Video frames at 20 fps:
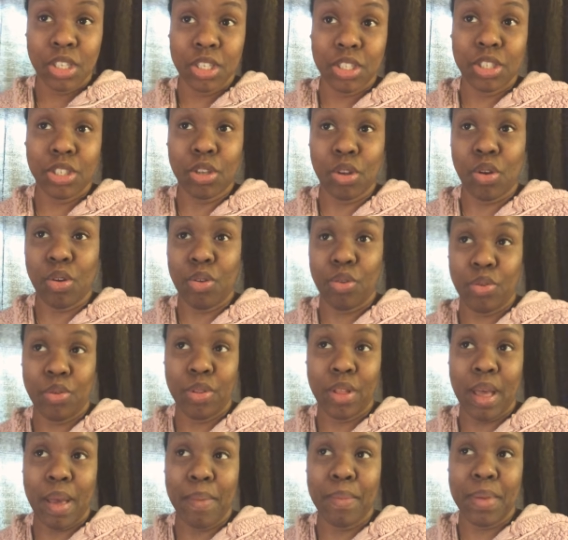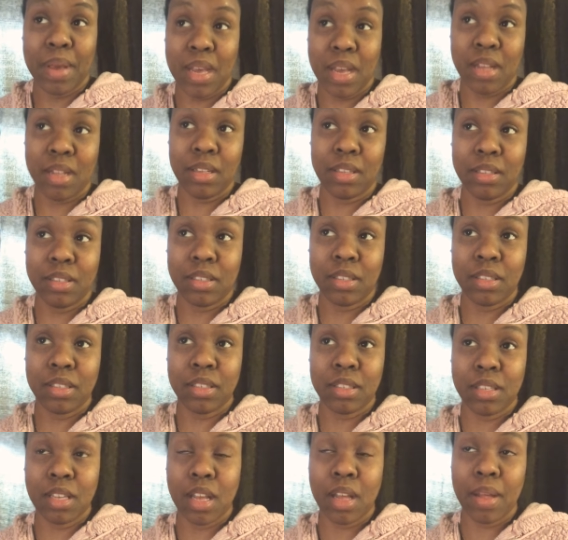So that
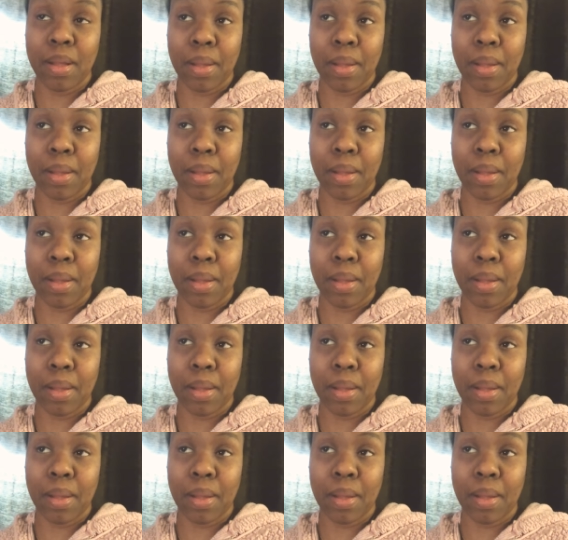means